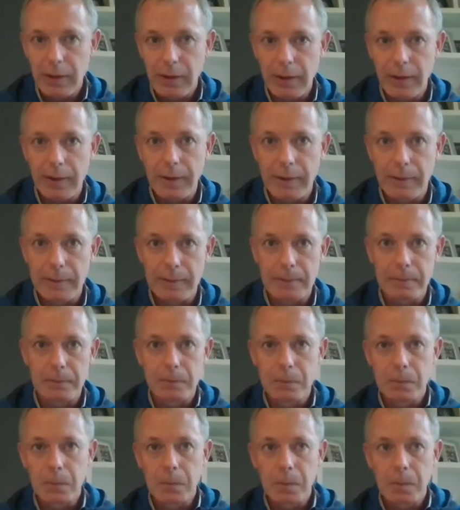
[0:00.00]

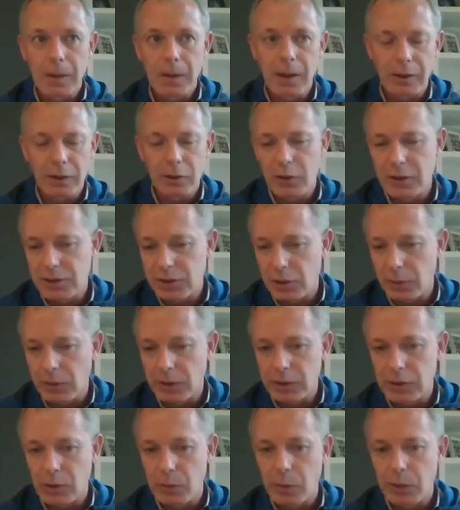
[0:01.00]
And Chris, do you
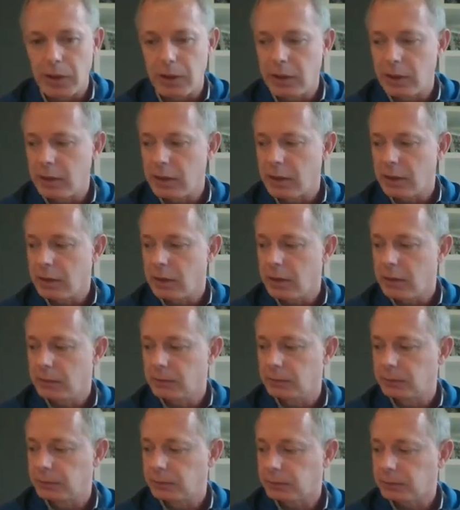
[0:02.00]
want to jump in anything there?